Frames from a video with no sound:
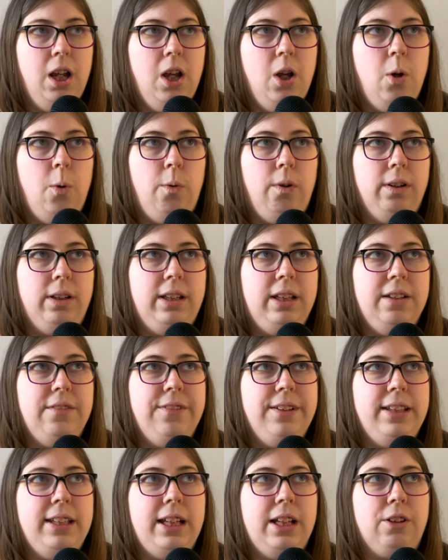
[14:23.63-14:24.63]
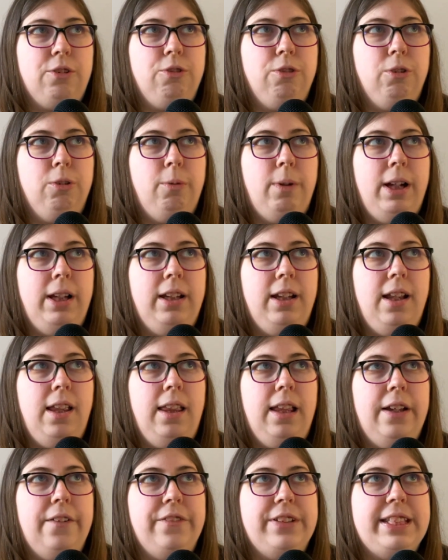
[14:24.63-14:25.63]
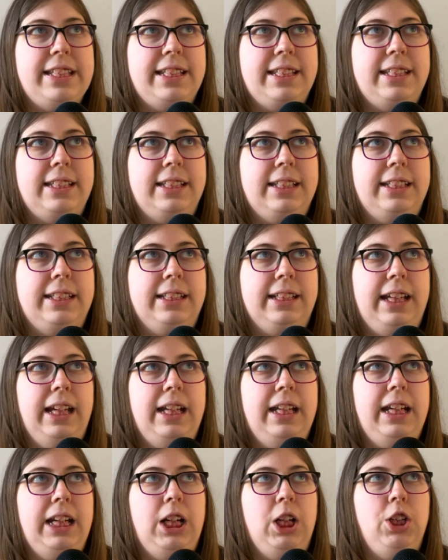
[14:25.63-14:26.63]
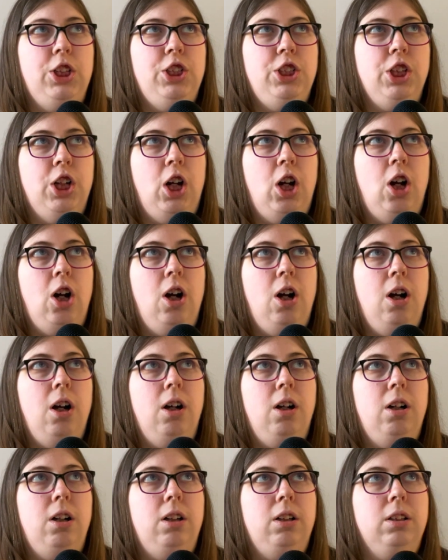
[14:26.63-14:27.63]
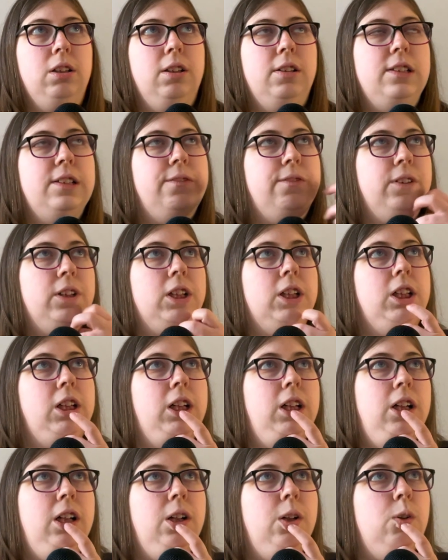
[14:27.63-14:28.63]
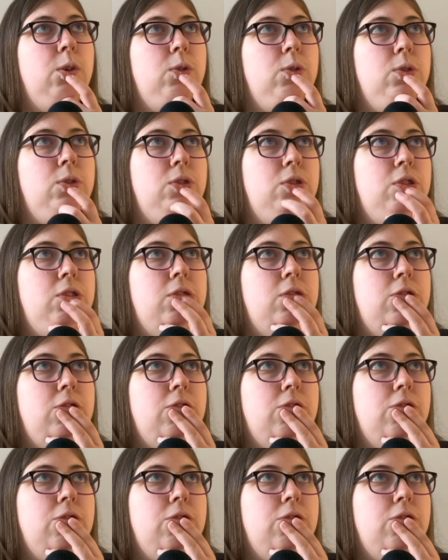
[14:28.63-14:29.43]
Well, given that Cruella loves skinning dogs for coats,